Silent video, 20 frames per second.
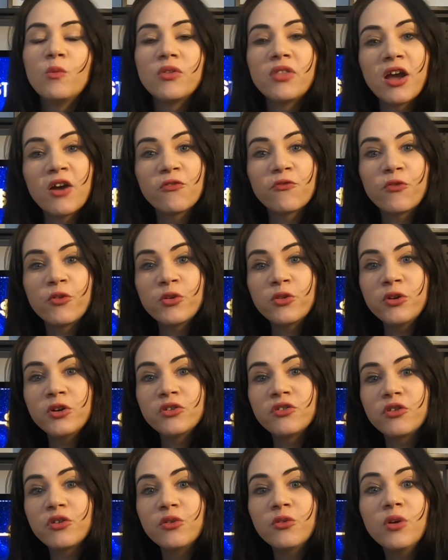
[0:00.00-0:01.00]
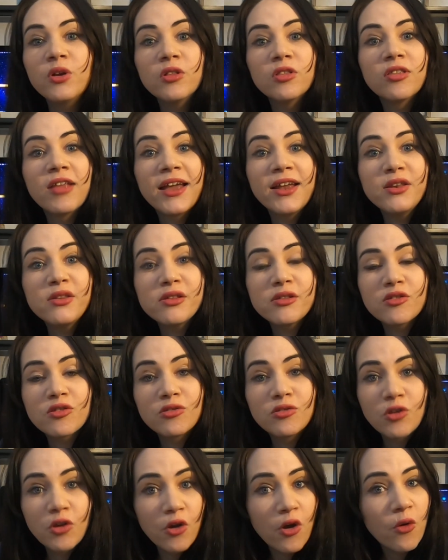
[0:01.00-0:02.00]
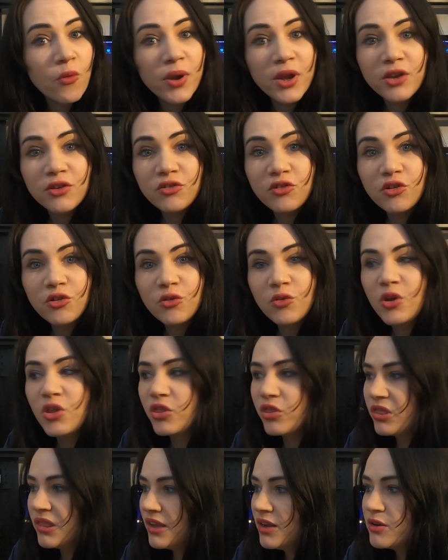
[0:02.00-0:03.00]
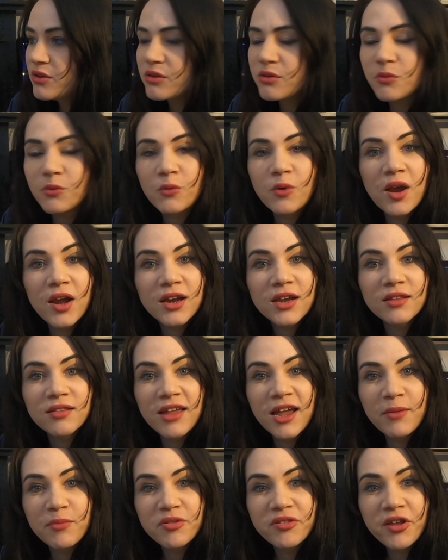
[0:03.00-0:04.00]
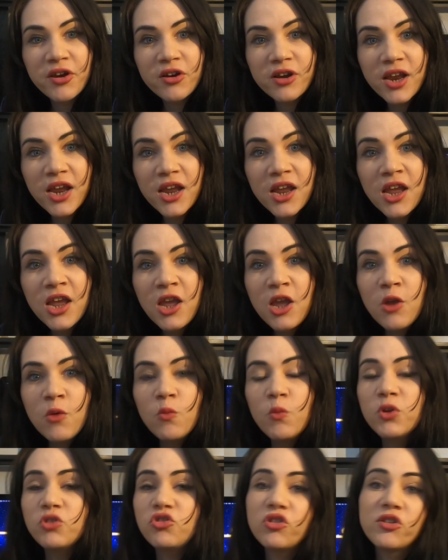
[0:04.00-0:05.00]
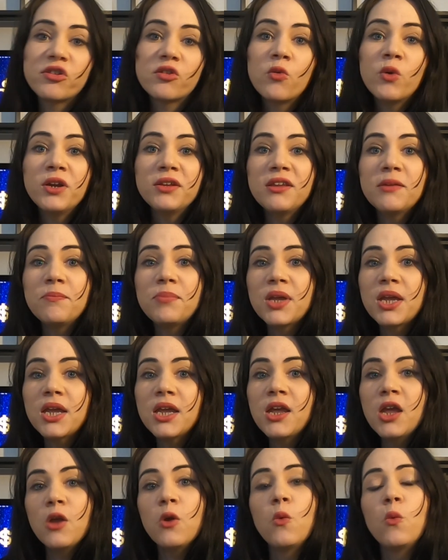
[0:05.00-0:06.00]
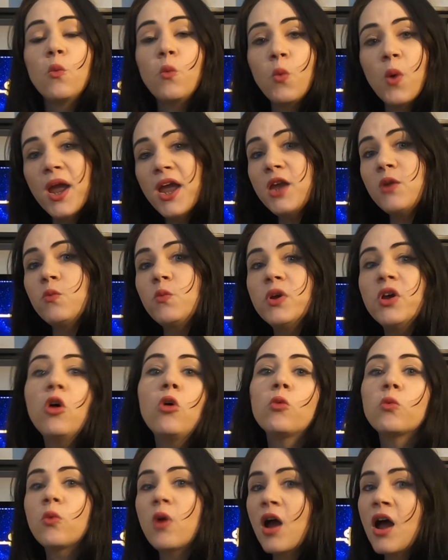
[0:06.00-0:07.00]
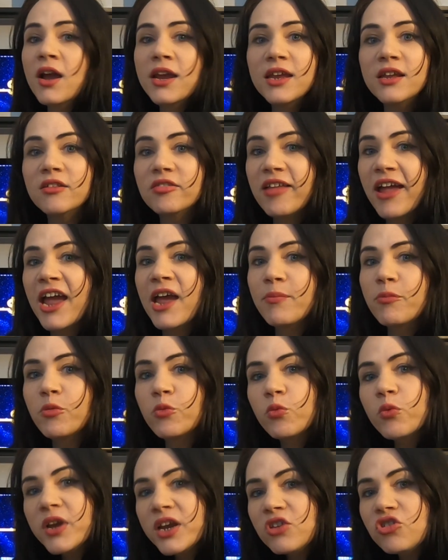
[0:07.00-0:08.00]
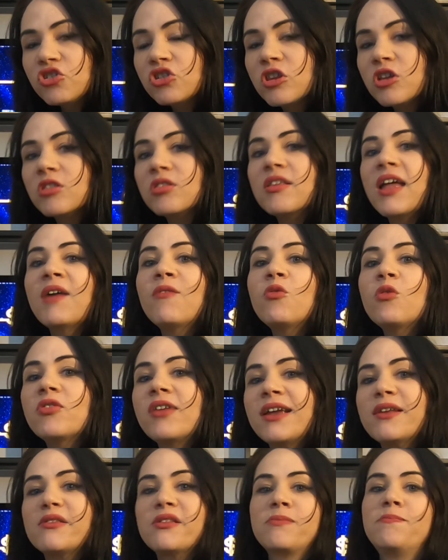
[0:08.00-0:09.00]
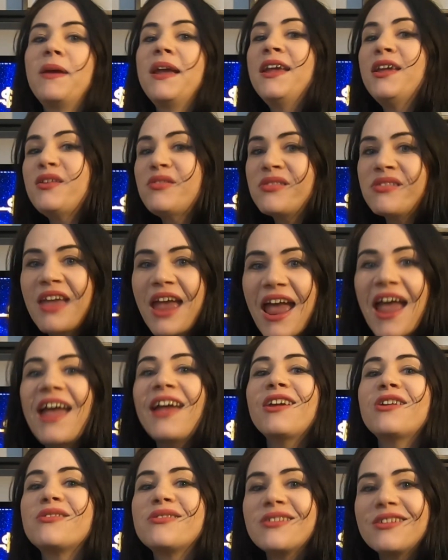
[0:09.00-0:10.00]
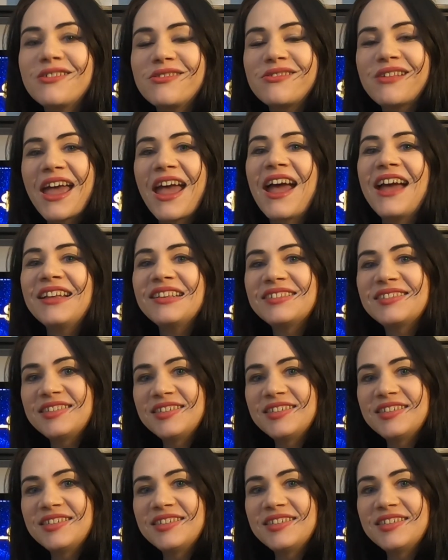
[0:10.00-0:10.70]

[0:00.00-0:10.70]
without further ado, let's go into this Rocket Lab Saturday, which is going to be when will Rocket Lab reach the level that SpaceX is at